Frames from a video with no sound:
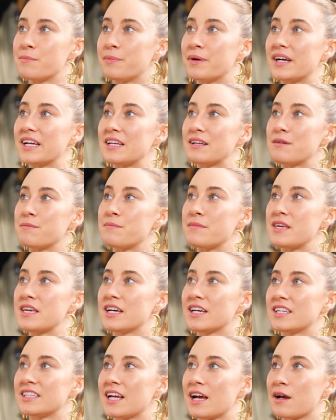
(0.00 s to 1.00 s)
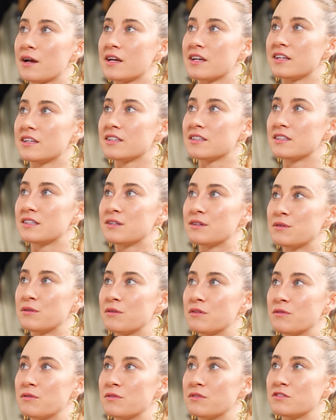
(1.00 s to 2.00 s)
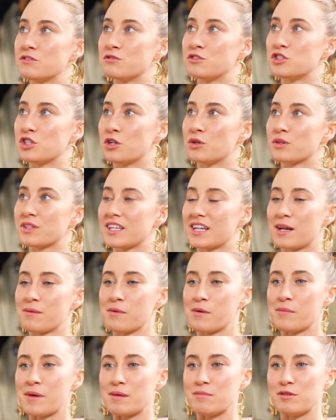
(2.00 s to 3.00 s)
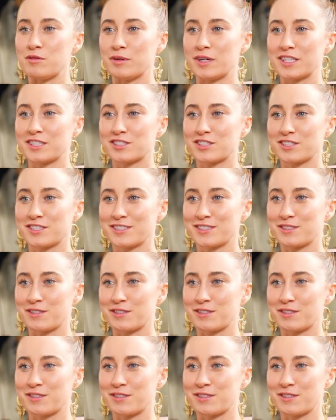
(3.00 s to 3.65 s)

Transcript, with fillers: but Mia and I... joke that I'm a baby witch.